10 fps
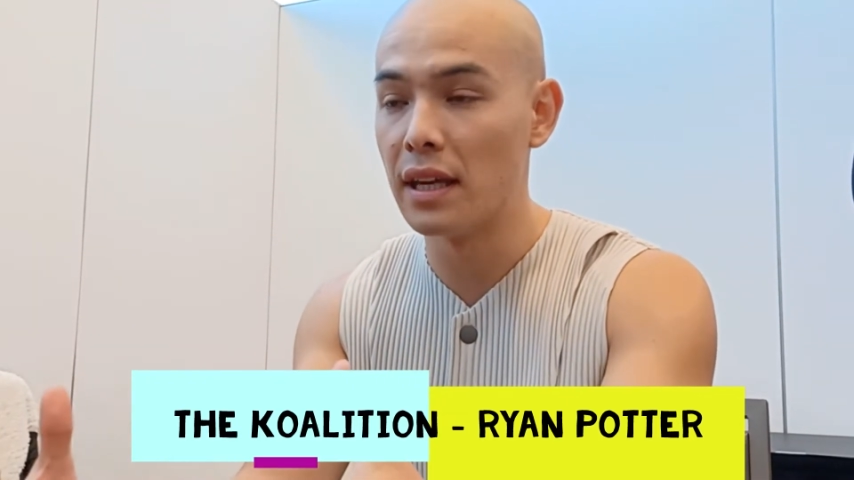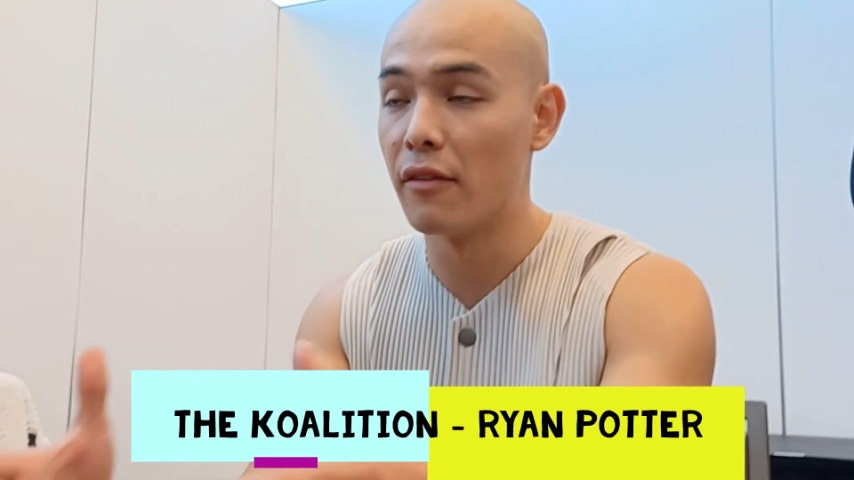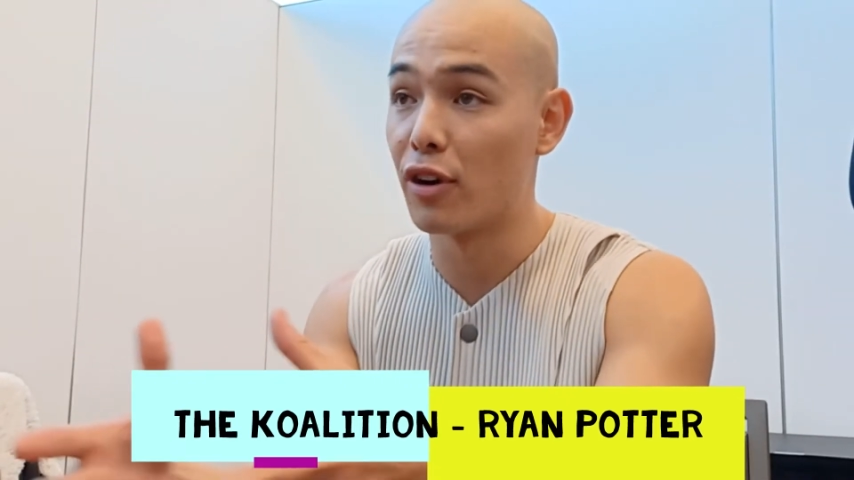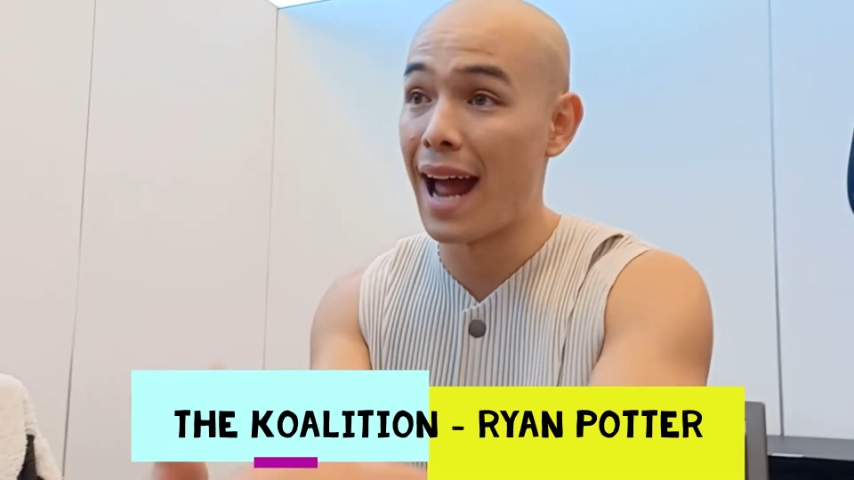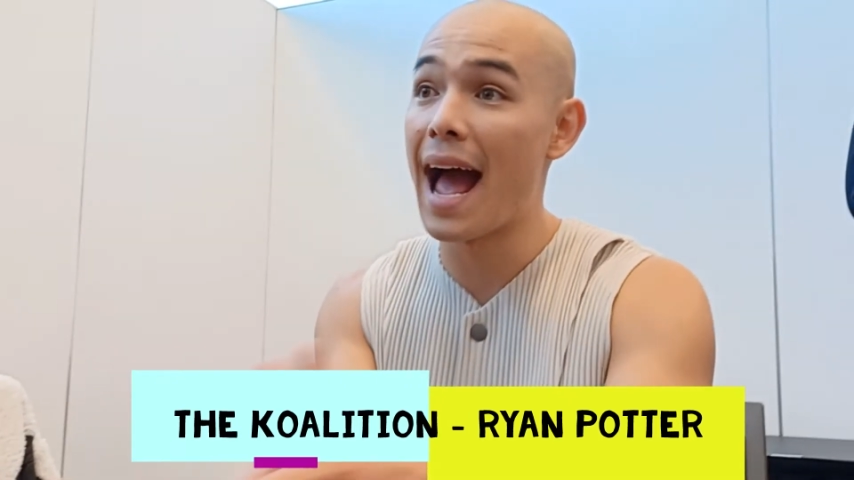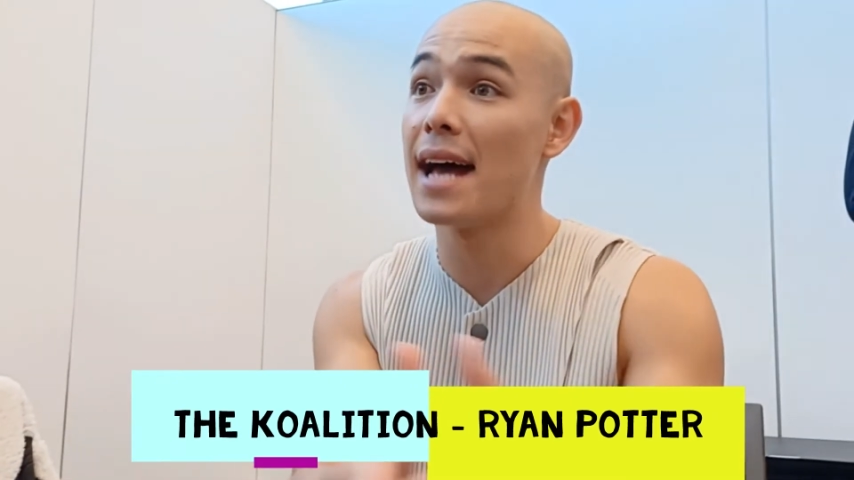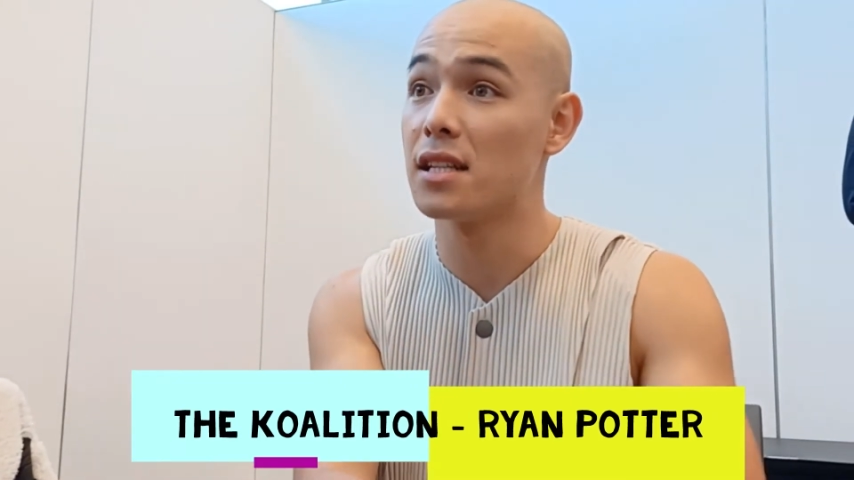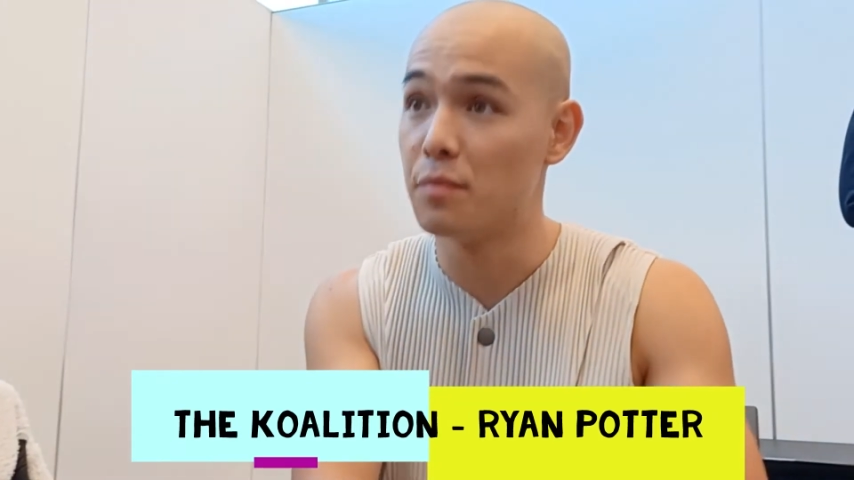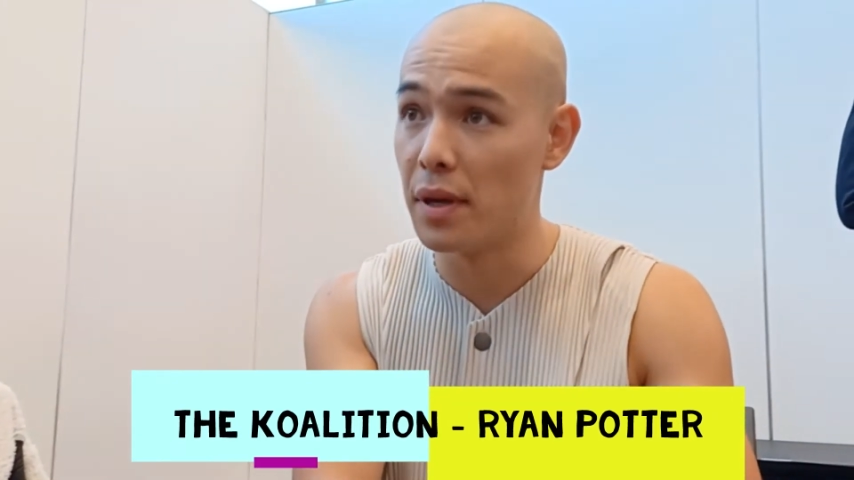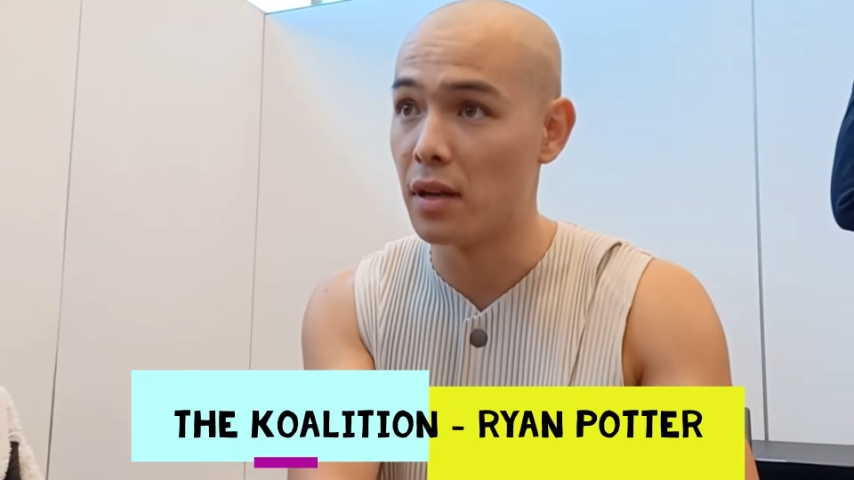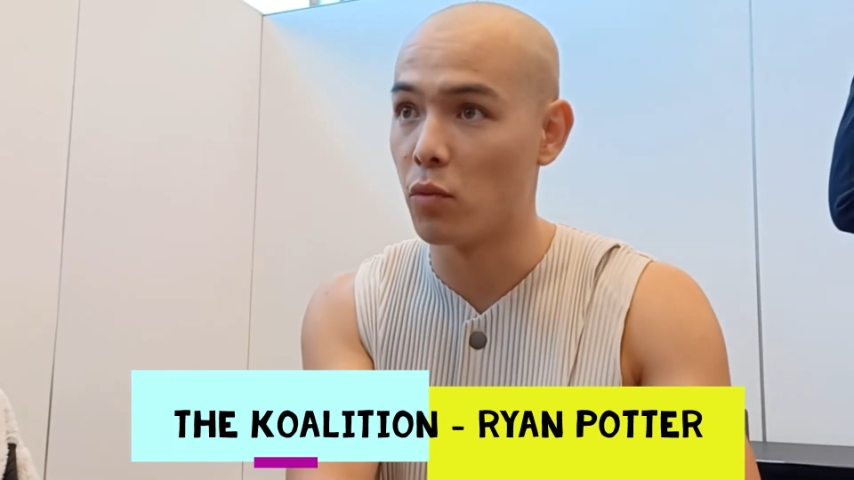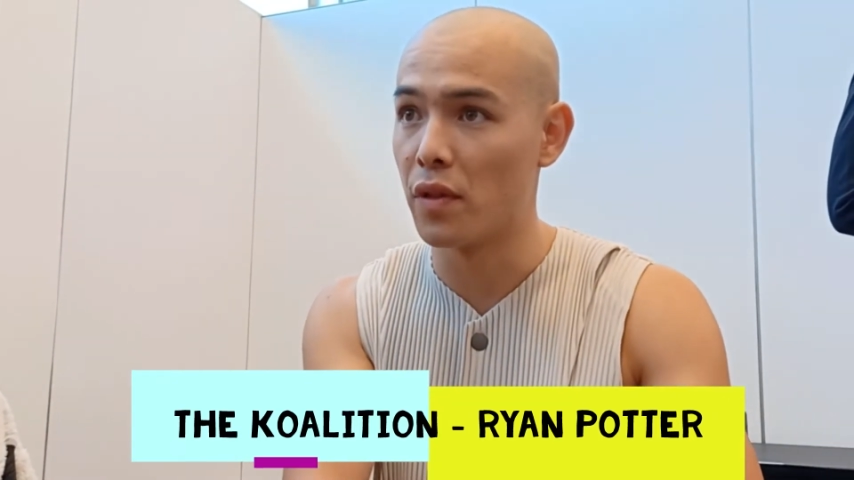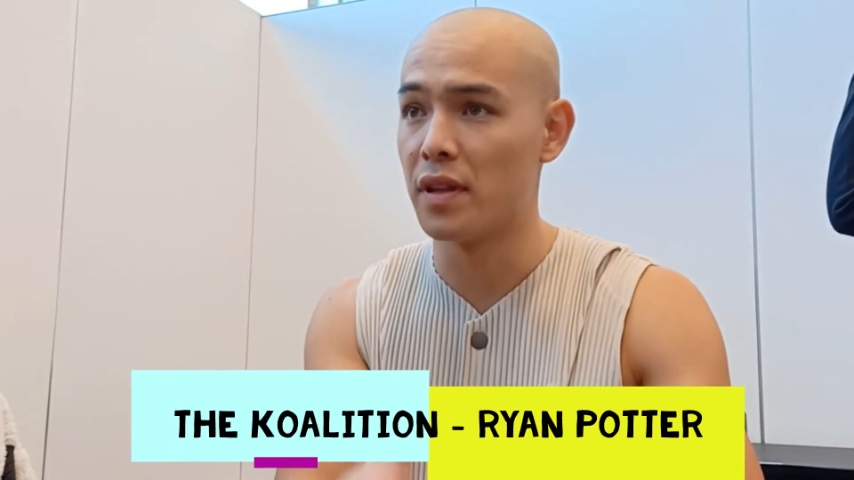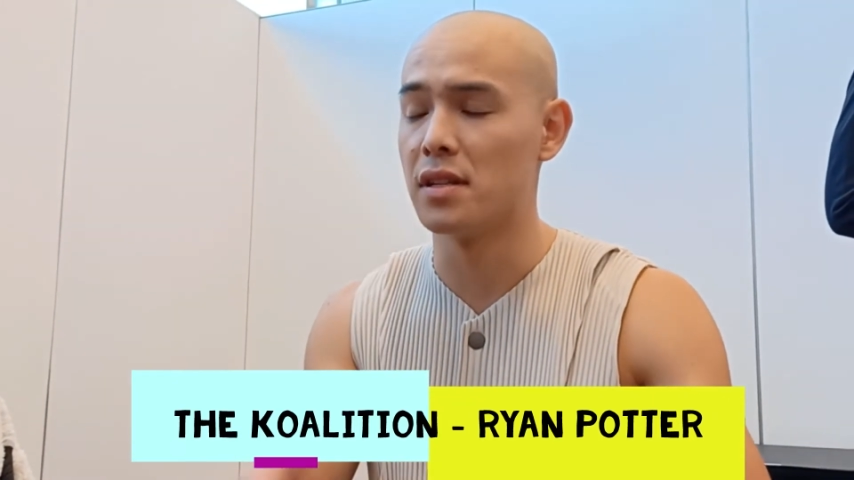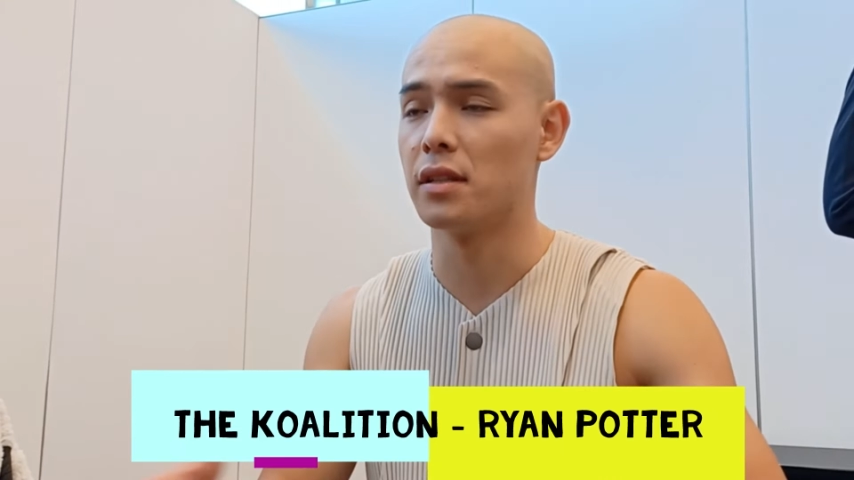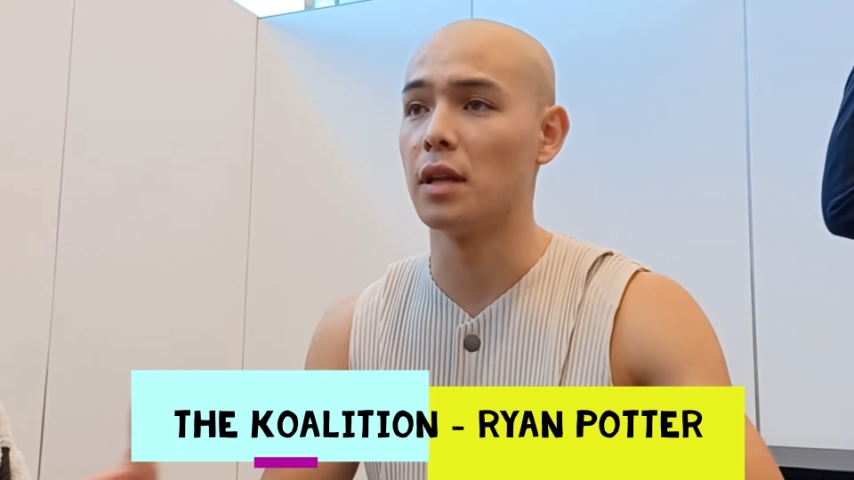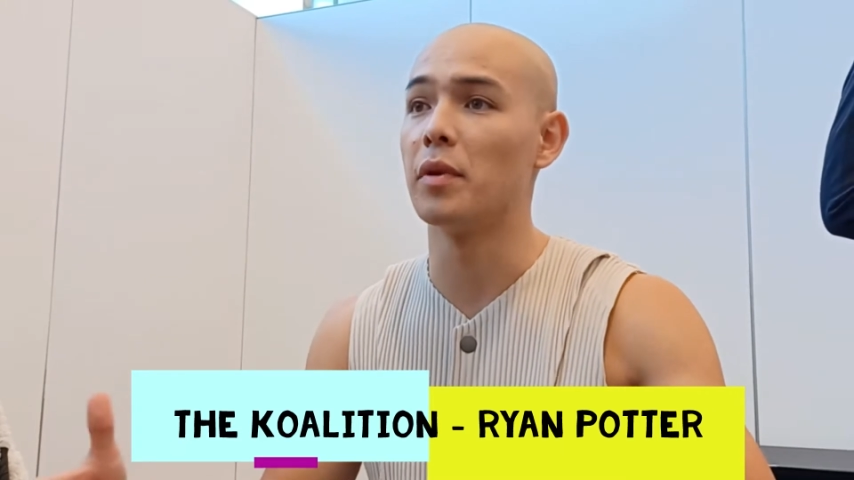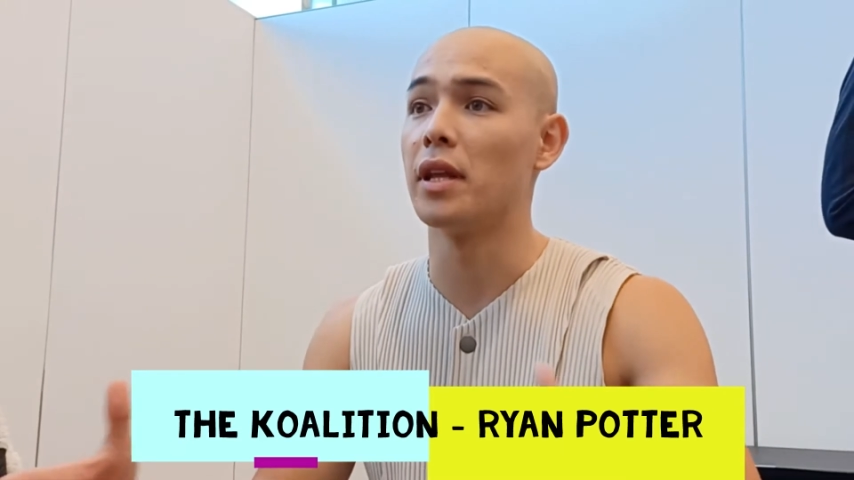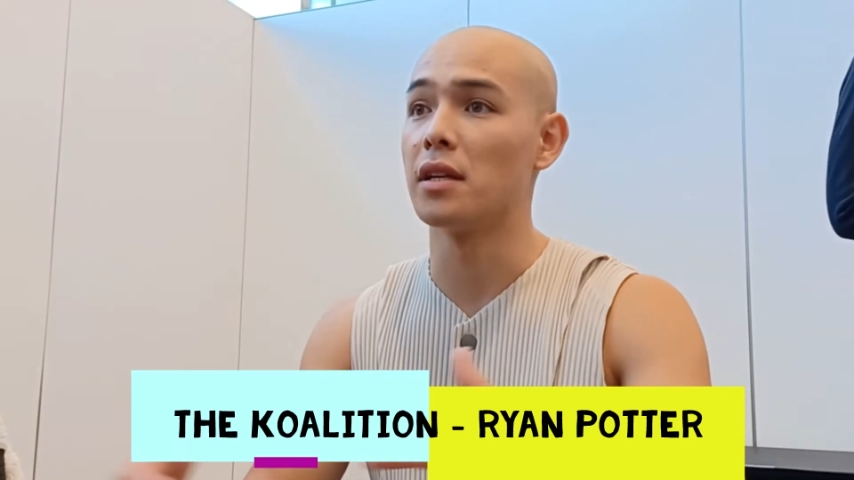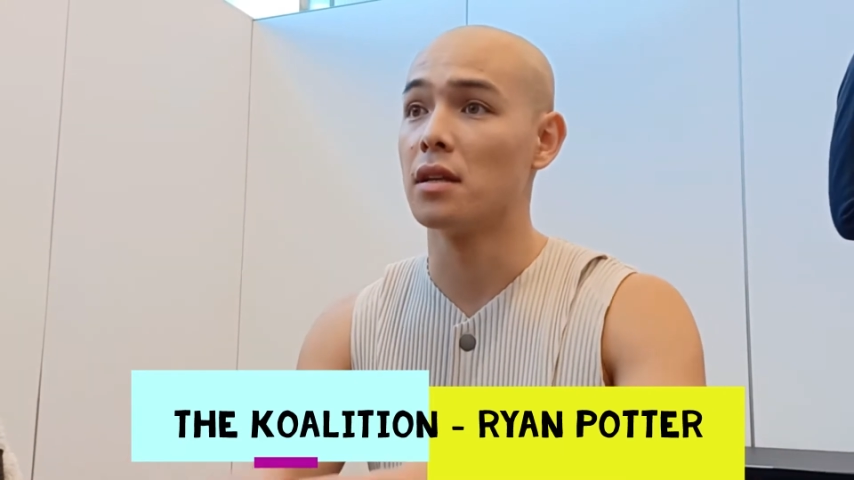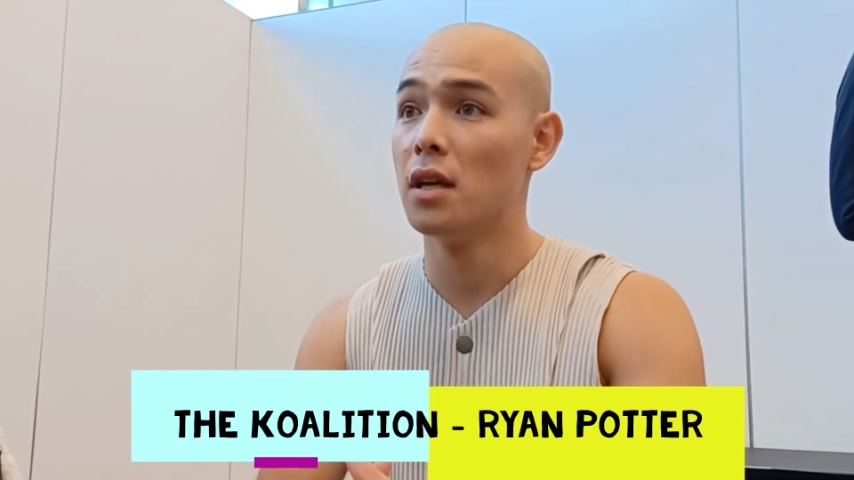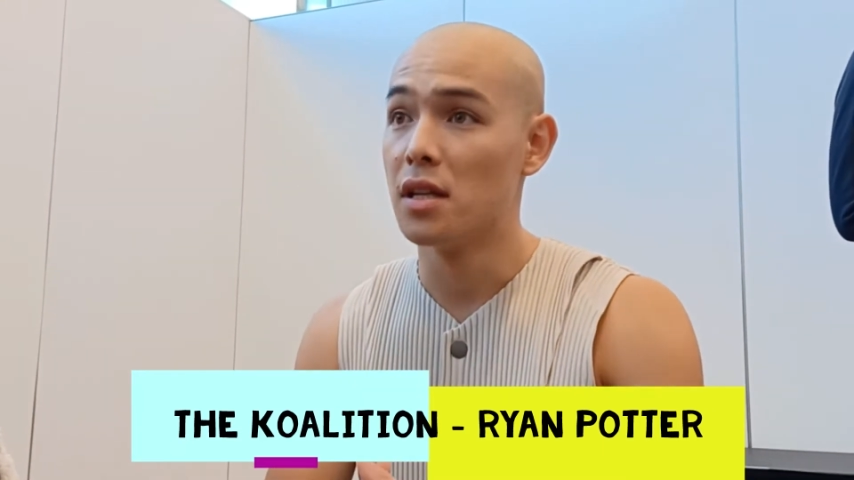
he ever has been with his limiting